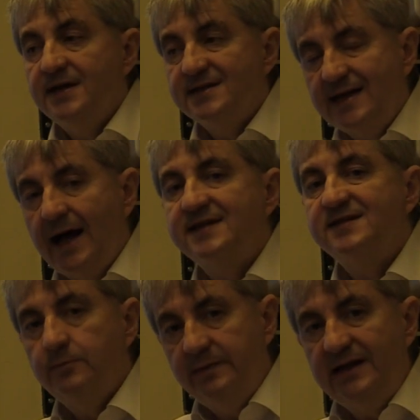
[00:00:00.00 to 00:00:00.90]

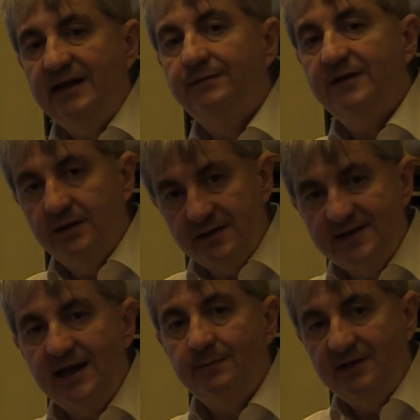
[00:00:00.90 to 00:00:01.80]
starts to believe in the
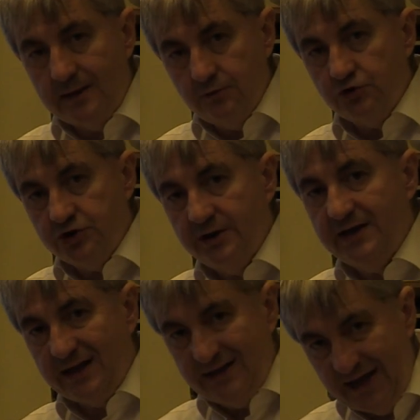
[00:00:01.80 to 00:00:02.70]
same delusion that,